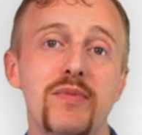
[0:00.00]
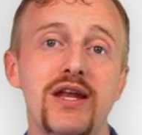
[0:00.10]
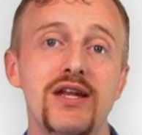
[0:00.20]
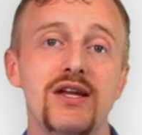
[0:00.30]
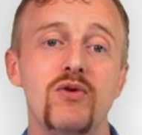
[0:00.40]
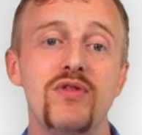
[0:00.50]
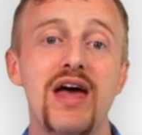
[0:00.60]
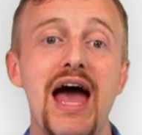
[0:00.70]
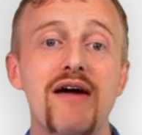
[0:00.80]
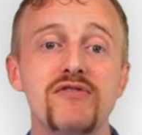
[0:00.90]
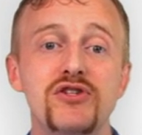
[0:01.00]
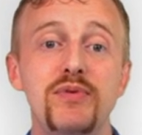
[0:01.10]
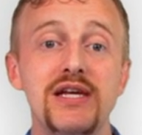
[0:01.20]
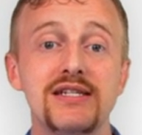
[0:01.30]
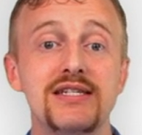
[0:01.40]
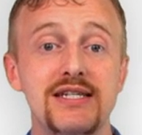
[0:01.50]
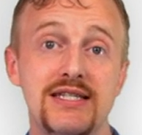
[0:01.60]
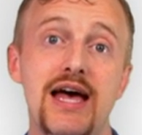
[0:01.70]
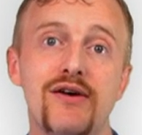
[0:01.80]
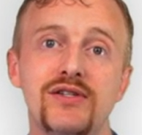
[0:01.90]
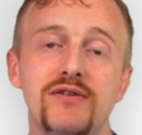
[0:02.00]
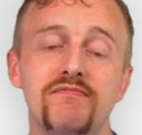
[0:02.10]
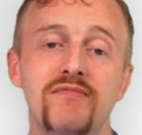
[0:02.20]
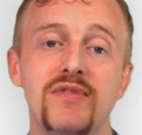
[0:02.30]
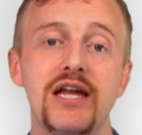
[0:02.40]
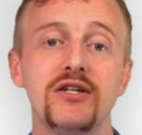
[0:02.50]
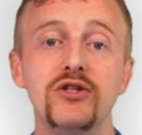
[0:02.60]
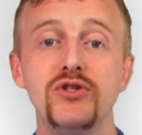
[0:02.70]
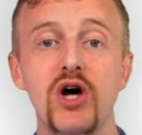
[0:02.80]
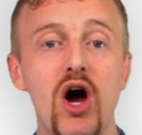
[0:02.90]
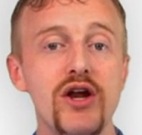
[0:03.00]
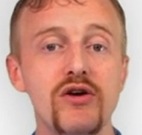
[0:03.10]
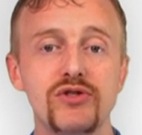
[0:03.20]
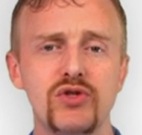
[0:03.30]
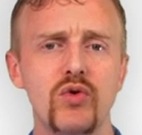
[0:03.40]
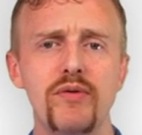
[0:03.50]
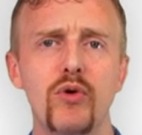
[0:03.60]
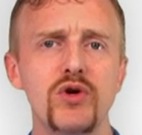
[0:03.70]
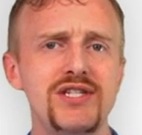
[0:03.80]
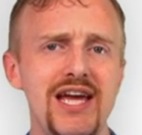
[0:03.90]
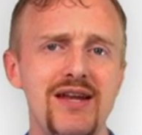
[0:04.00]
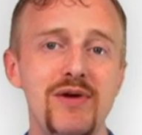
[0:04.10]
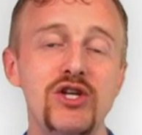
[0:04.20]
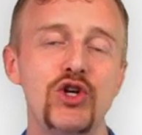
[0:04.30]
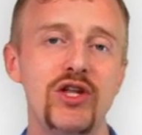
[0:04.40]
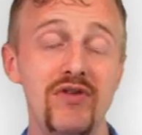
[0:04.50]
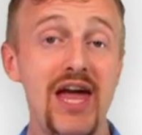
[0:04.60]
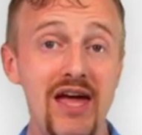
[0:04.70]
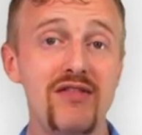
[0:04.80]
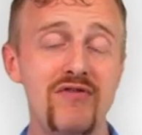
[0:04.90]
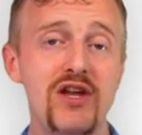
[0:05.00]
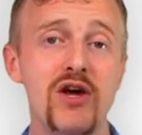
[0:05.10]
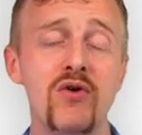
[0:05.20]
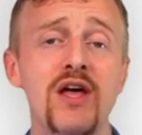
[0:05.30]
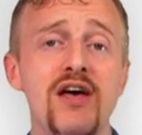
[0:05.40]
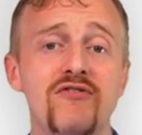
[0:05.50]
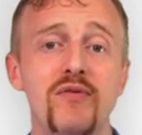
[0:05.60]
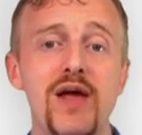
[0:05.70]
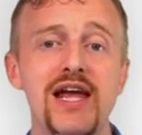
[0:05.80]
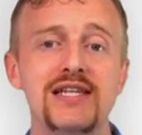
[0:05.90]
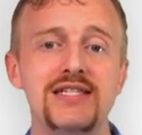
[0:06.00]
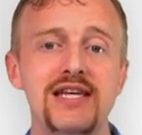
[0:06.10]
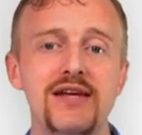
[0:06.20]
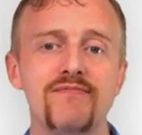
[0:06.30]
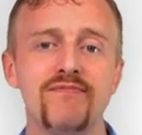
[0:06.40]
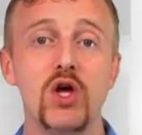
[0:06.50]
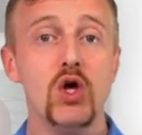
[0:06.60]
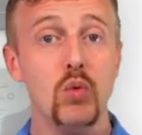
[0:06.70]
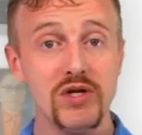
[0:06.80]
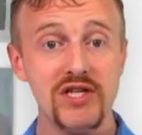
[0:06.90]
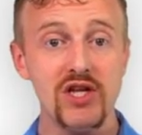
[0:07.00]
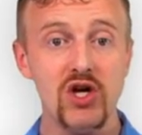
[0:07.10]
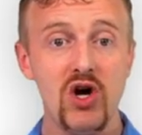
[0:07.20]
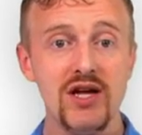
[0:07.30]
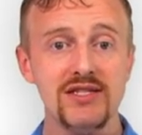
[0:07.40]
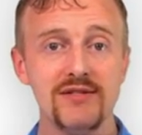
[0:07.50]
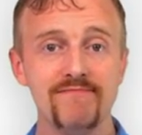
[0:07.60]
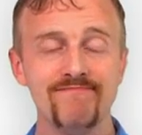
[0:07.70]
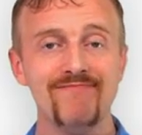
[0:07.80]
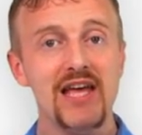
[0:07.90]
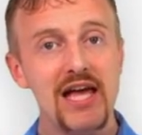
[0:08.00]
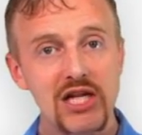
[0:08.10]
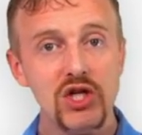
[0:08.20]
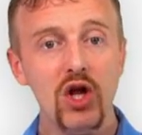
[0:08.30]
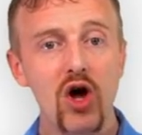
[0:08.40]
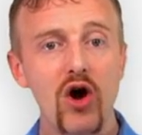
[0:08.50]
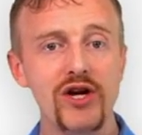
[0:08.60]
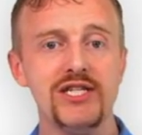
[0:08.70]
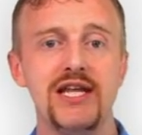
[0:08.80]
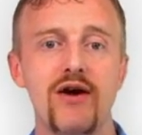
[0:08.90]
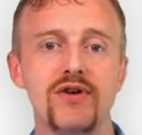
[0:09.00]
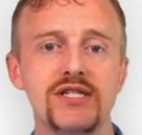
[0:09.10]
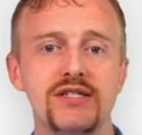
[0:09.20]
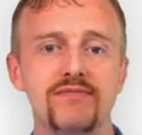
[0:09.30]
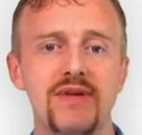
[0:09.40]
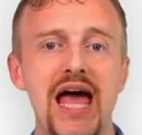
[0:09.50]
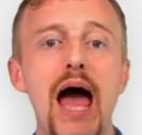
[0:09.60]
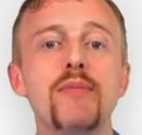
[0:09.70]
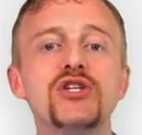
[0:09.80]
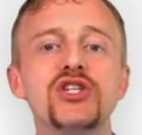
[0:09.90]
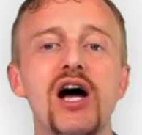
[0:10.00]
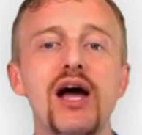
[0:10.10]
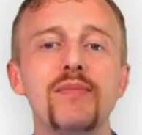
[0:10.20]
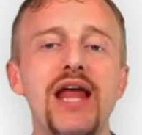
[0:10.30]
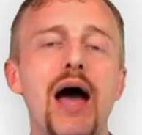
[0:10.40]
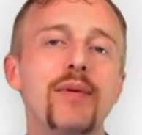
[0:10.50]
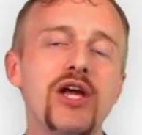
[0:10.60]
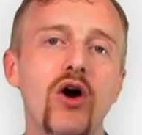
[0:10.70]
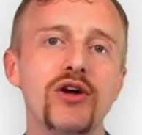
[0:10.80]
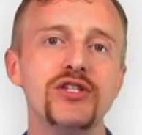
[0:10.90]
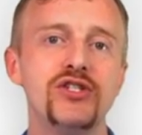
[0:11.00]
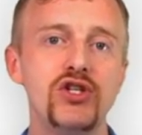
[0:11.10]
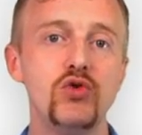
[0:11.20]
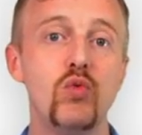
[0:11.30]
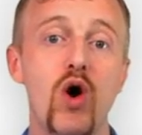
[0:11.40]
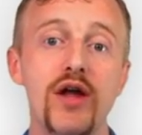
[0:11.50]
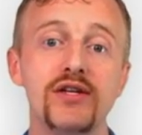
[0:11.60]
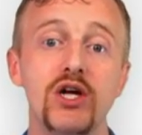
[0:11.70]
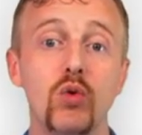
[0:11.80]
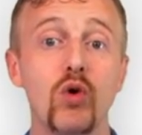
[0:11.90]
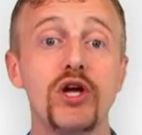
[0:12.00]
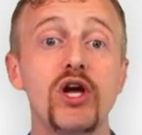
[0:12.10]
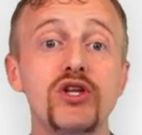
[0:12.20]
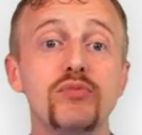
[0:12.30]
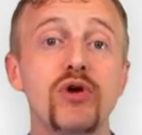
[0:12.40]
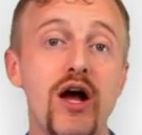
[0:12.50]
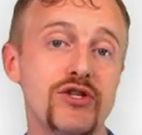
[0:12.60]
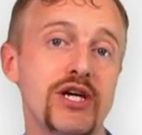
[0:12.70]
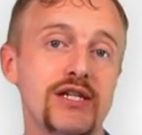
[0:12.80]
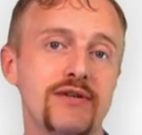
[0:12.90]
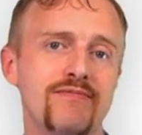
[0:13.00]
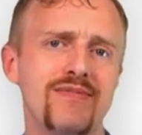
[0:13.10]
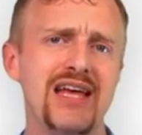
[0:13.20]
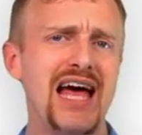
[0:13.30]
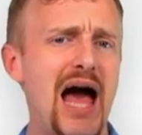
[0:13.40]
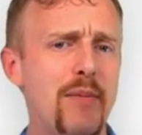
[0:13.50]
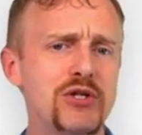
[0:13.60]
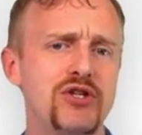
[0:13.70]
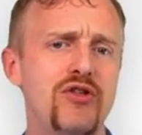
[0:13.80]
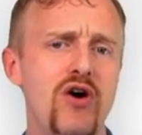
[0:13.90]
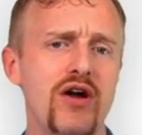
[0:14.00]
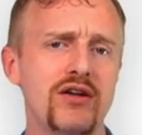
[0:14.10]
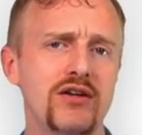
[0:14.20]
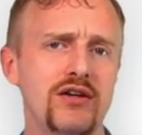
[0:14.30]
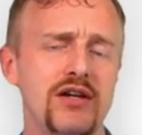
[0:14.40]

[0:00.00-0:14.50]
a minute, with the average being $6,000. That includes audio, storyboards, animation, and the video from A to Z. What's in the cost? It's all artist hours. How much time and how many artists do you want working on your project? How much thought?